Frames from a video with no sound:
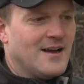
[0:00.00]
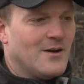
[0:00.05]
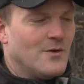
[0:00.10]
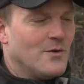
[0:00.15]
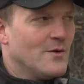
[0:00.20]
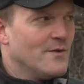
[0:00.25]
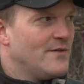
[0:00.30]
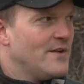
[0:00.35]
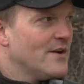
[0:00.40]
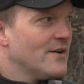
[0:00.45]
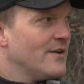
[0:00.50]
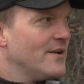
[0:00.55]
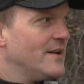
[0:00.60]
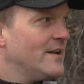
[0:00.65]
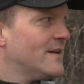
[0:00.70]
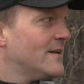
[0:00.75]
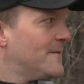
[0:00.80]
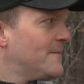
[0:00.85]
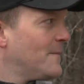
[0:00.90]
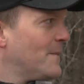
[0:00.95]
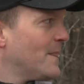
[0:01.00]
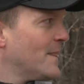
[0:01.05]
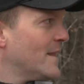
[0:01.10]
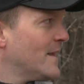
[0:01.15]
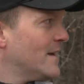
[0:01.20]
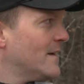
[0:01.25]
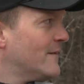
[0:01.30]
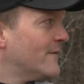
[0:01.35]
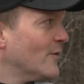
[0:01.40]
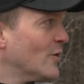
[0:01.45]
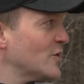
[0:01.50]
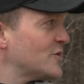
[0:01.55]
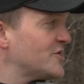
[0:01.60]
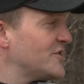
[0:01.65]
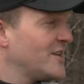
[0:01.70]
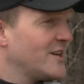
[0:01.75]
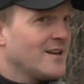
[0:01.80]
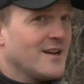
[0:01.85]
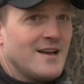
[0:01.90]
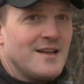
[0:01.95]
We're very
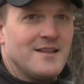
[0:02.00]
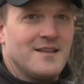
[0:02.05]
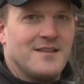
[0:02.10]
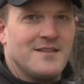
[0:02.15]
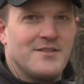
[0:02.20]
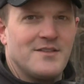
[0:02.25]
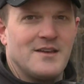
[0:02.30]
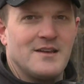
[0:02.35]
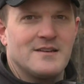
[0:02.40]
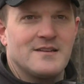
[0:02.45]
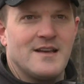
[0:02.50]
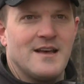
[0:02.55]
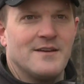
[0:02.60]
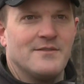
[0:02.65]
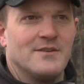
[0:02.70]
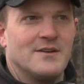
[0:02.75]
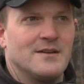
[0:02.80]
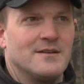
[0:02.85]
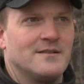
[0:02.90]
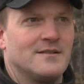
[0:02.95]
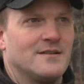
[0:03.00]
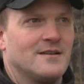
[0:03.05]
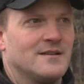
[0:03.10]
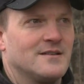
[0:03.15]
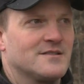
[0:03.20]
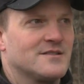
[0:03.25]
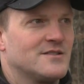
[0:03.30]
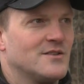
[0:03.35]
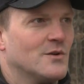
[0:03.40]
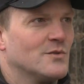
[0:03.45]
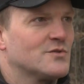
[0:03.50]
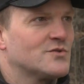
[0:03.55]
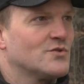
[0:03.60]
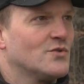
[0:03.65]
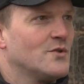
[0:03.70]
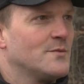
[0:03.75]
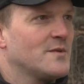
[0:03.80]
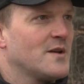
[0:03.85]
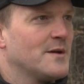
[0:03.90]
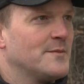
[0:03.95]
fortunate, I think, to have a, a
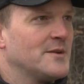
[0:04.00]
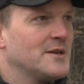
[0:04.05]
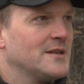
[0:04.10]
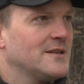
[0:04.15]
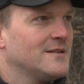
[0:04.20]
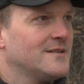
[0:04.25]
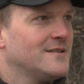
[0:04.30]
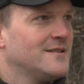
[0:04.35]
snowstorm coming